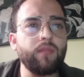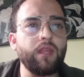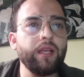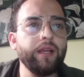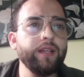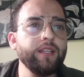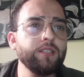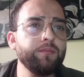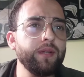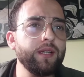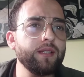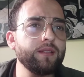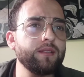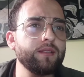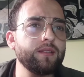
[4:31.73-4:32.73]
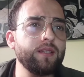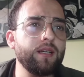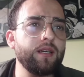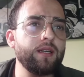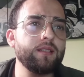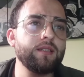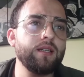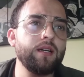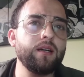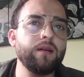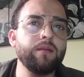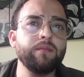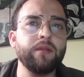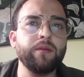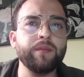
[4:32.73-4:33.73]
it is best that
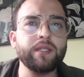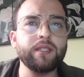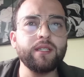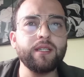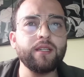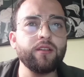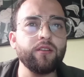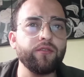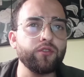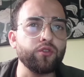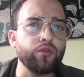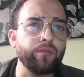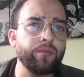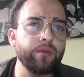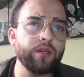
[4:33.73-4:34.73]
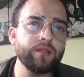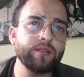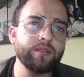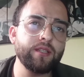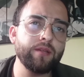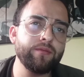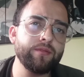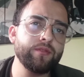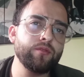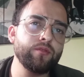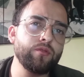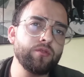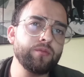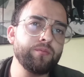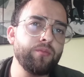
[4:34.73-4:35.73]
the beginning of your step
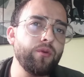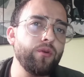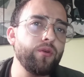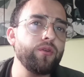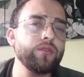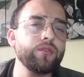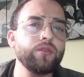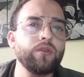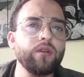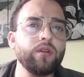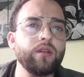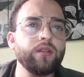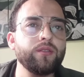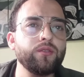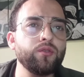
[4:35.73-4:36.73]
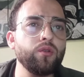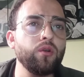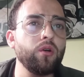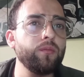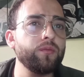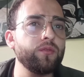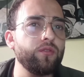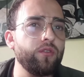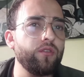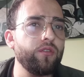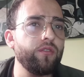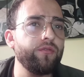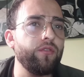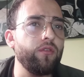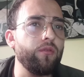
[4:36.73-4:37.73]
to sport you opt
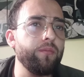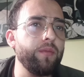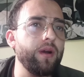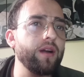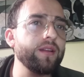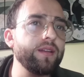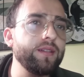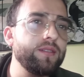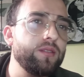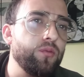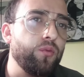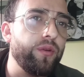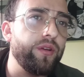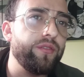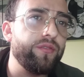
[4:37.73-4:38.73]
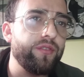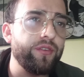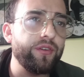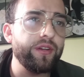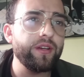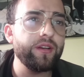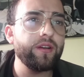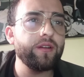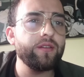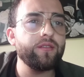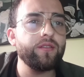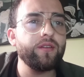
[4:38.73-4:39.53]
for markets with greater